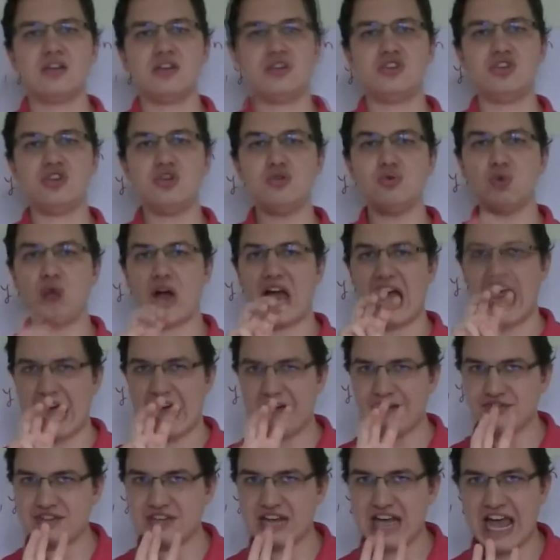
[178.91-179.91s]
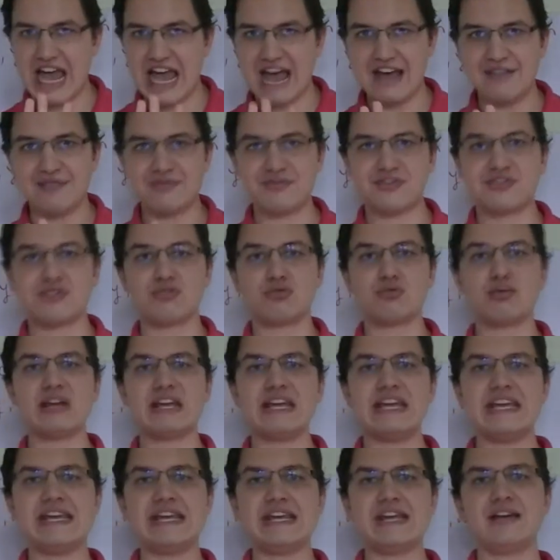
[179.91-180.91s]
do you have to have
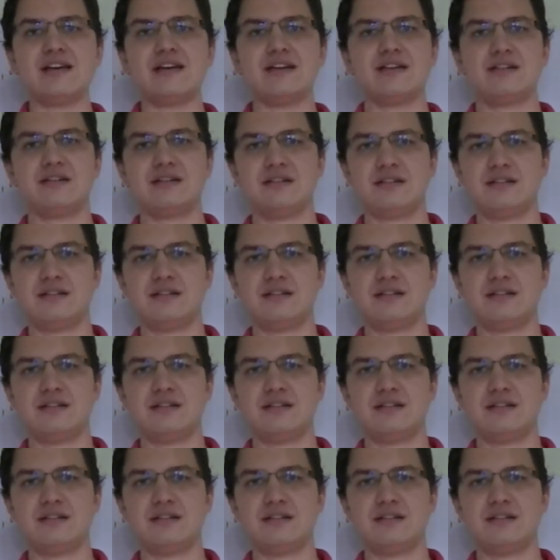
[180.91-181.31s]
3